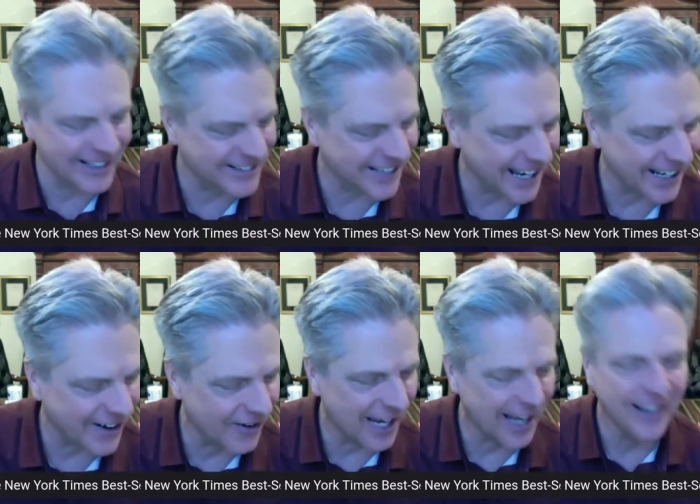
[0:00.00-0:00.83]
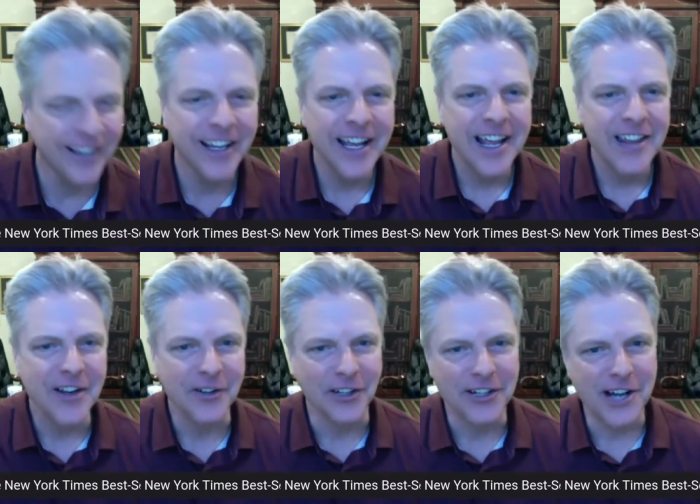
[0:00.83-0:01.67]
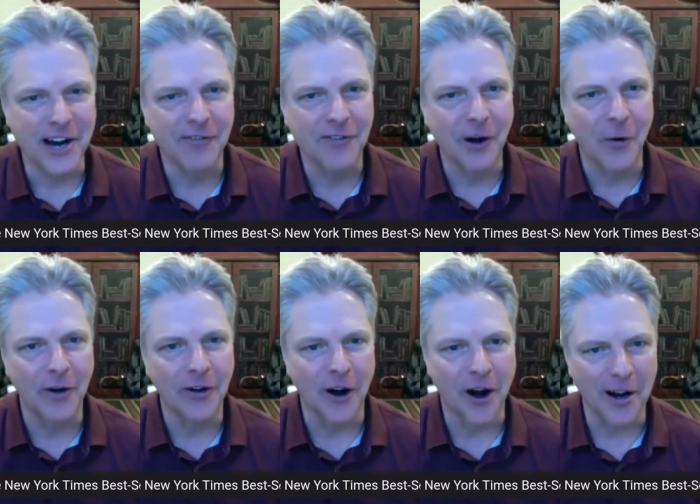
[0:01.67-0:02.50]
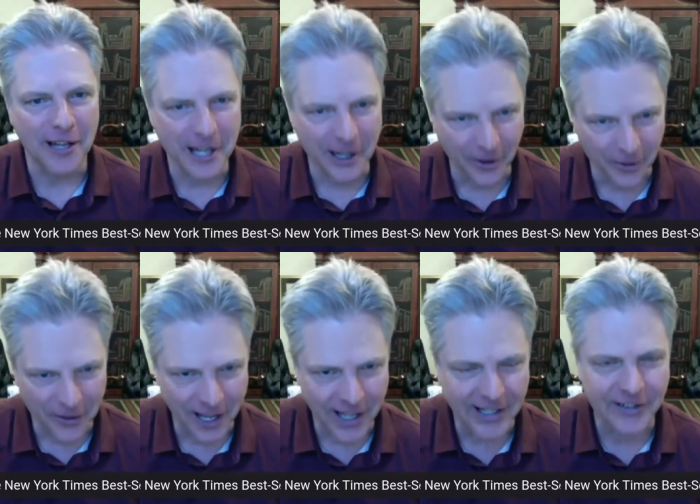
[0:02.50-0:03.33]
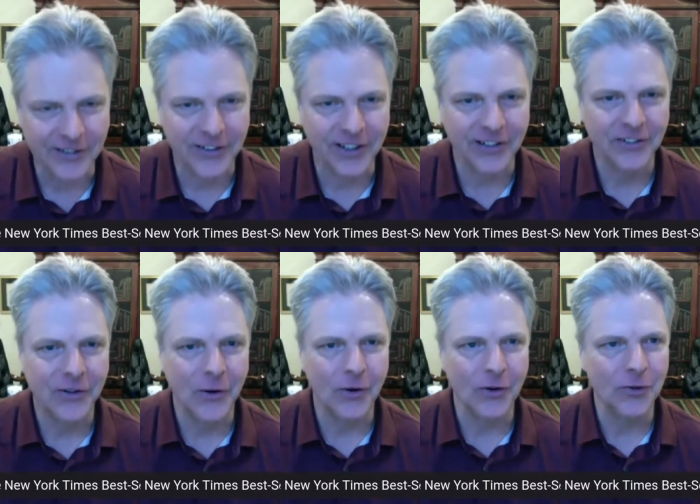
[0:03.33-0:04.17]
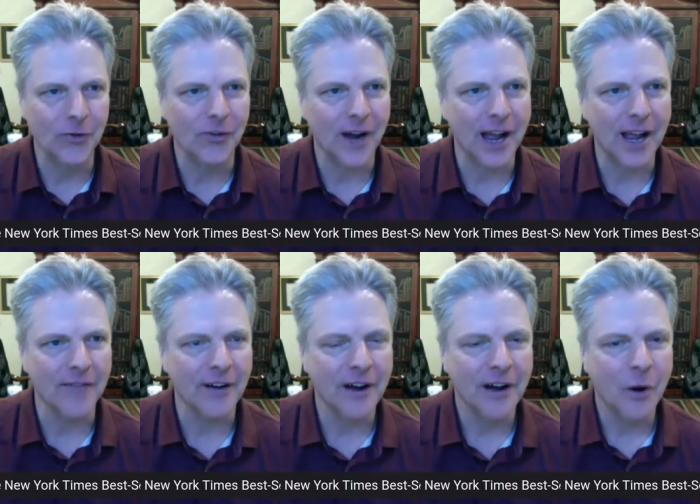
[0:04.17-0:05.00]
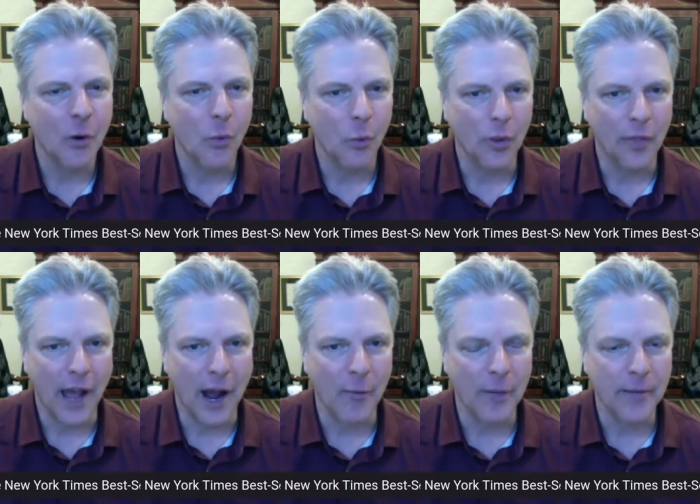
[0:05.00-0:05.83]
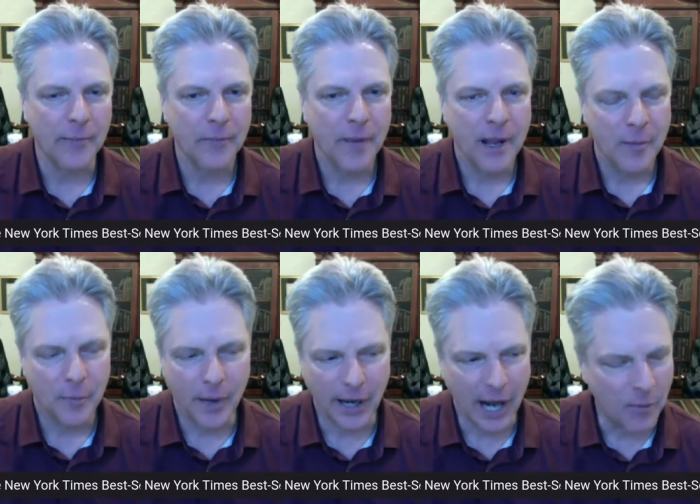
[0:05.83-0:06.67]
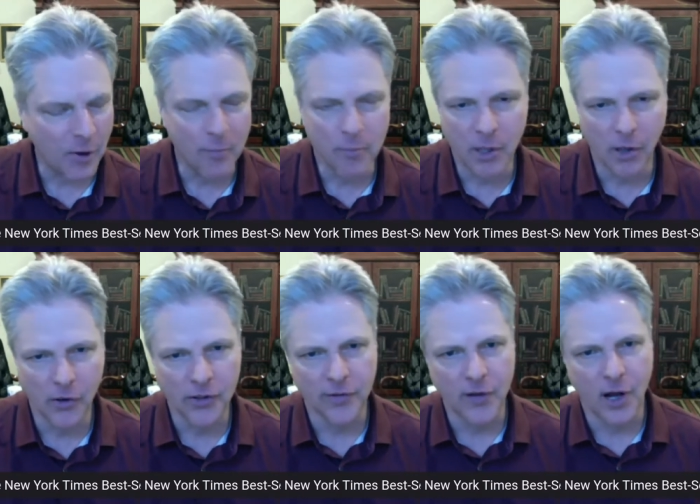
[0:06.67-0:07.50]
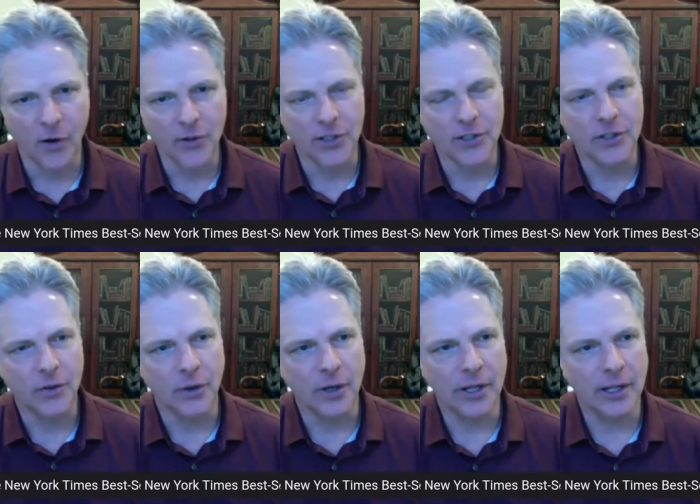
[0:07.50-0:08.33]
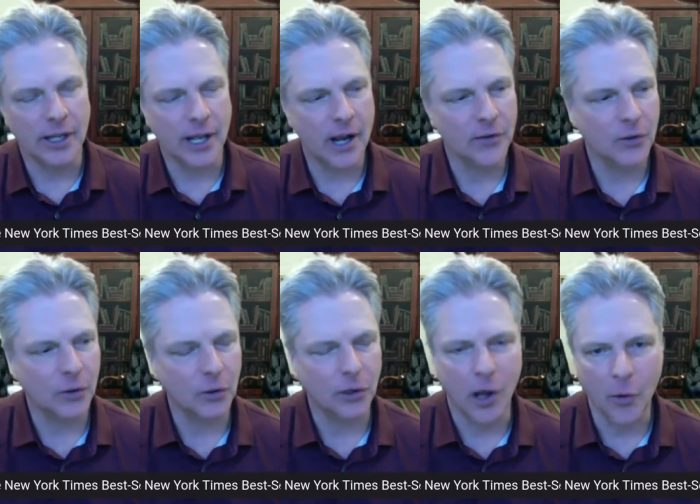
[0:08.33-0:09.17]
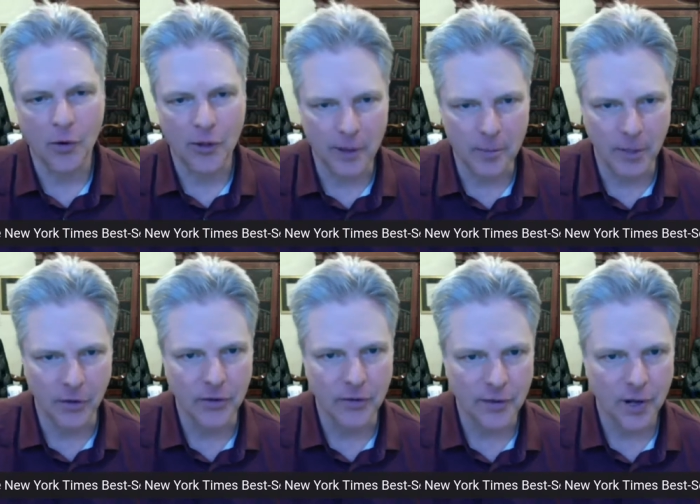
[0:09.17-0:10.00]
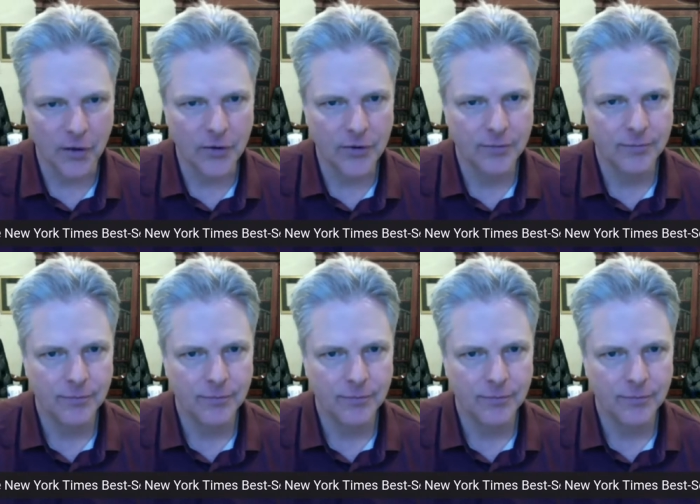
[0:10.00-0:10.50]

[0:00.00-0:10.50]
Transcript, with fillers: It's like, okay, there's enough going on here that it's it's going to survive without me. But I put millions of dollars into it, and I also loaned them millions of dollars.